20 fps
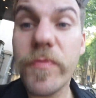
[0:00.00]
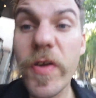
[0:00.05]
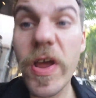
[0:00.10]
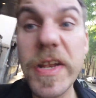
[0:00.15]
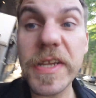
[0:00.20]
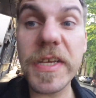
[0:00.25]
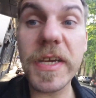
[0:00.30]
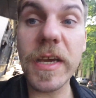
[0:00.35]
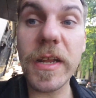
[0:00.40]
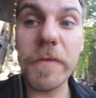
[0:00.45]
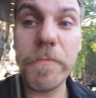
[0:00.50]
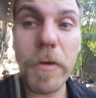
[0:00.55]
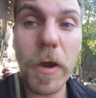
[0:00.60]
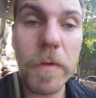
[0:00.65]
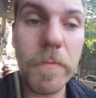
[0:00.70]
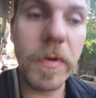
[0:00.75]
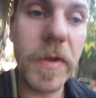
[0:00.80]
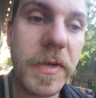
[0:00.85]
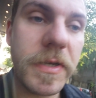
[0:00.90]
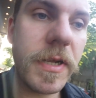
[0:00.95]
of renting an
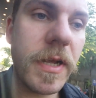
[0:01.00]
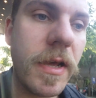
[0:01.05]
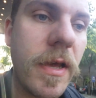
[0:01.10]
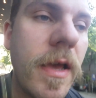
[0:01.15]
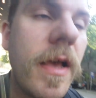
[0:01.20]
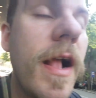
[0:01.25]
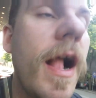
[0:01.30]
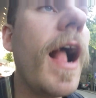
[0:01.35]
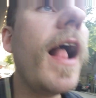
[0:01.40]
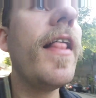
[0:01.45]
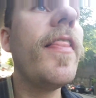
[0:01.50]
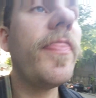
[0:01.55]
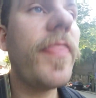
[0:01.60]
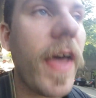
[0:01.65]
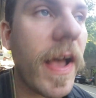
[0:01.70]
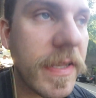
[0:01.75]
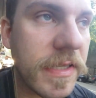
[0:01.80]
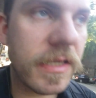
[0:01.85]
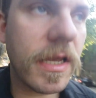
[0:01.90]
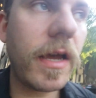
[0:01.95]
apartment,
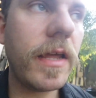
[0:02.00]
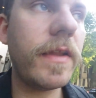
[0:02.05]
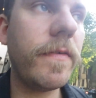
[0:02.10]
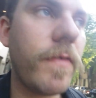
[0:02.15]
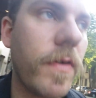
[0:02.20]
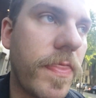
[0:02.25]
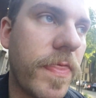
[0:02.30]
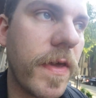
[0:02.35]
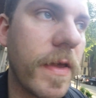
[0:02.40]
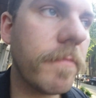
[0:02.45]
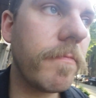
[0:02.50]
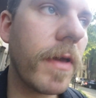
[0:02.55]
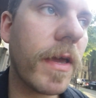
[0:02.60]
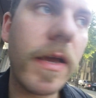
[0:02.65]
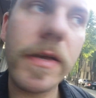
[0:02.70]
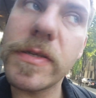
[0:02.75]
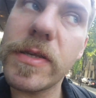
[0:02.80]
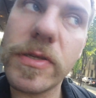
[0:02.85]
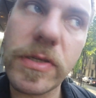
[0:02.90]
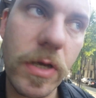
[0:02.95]
that's kind of a thing
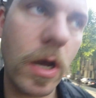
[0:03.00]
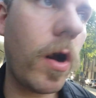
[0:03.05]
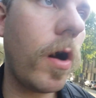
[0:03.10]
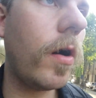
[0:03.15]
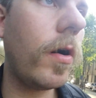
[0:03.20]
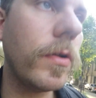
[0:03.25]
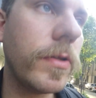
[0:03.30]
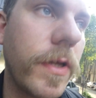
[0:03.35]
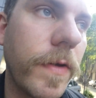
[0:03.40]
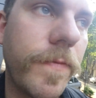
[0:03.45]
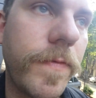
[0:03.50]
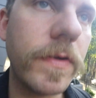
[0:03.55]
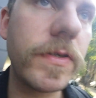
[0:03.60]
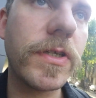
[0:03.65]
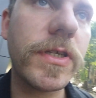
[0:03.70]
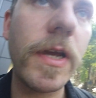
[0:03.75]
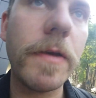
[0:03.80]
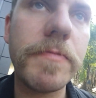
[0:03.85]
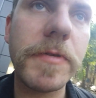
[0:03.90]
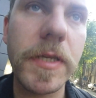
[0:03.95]
because it's all different
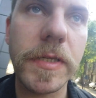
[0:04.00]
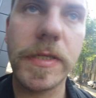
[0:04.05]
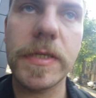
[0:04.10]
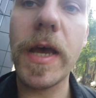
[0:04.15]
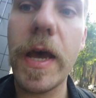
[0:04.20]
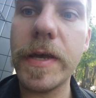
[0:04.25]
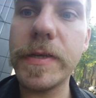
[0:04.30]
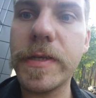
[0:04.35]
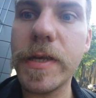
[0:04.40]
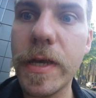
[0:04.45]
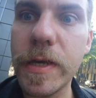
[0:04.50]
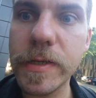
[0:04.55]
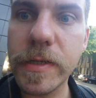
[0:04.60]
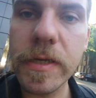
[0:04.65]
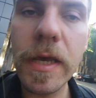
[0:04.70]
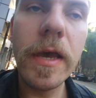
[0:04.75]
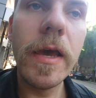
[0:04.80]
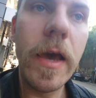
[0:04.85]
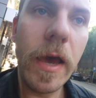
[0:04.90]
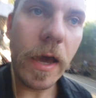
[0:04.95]
shapes and
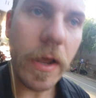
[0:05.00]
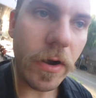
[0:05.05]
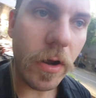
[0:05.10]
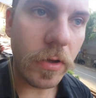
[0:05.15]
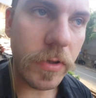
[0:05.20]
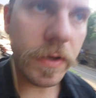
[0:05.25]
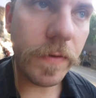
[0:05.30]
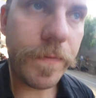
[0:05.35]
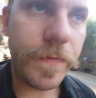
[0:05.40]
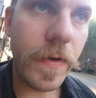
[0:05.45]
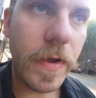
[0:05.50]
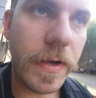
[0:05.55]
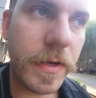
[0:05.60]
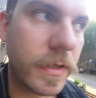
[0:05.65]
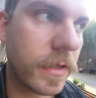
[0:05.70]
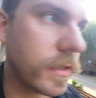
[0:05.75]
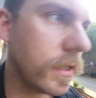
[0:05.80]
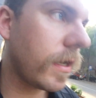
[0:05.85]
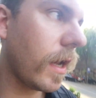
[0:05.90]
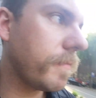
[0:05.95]
sizes and all different
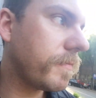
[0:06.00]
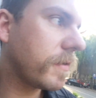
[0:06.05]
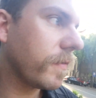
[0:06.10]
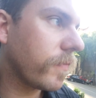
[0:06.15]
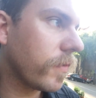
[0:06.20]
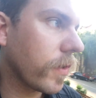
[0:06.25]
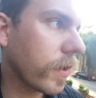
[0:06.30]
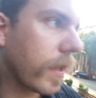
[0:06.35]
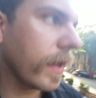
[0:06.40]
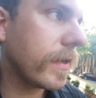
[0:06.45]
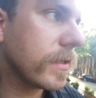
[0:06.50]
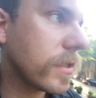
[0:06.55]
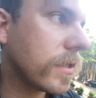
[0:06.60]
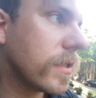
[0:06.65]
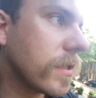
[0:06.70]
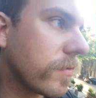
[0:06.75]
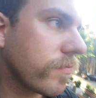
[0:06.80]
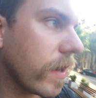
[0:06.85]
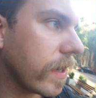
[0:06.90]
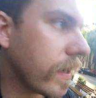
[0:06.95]
types of
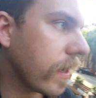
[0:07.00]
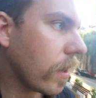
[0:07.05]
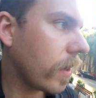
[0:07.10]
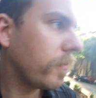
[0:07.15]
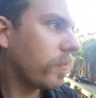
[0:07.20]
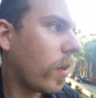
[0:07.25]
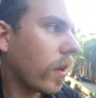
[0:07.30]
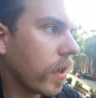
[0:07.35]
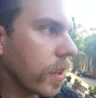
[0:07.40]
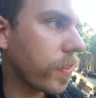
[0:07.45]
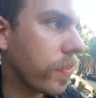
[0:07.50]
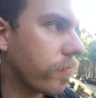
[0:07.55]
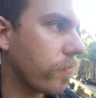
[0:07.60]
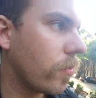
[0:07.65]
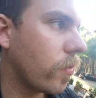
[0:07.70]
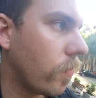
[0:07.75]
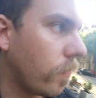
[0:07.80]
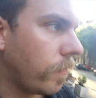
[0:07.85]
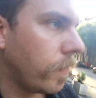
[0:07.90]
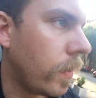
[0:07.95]
locations. Right now I'm walking
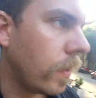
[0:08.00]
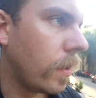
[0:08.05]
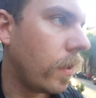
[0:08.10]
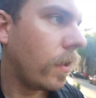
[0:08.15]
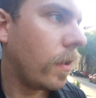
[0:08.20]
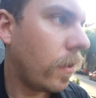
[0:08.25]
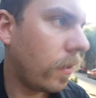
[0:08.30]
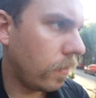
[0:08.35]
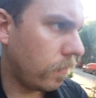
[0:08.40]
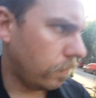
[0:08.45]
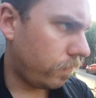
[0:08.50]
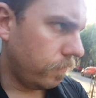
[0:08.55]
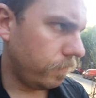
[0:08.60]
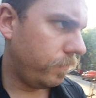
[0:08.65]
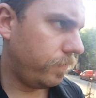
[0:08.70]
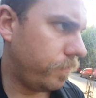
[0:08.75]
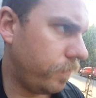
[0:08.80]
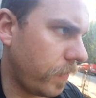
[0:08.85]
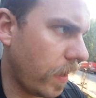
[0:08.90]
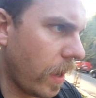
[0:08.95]
through
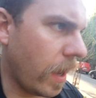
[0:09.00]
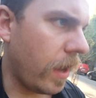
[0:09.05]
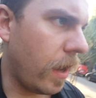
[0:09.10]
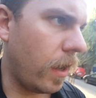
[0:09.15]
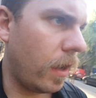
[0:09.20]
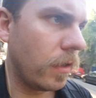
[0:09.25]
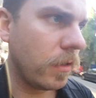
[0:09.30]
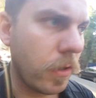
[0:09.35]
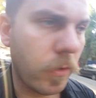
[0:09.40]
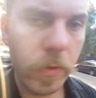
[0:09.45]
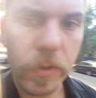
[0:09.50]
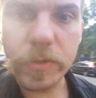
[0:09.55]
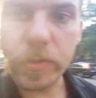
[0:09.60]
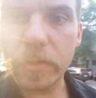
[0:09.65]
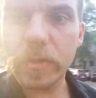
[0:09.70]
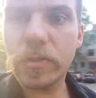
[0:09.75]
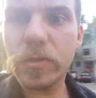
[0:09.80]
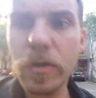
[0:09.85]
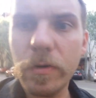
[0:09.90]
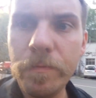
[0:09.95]
Lower
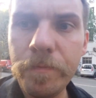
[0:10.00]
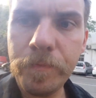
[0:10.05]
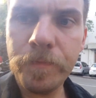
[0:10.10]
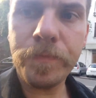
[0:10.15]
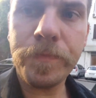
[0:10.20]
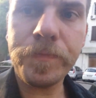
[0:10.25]
Deutschel,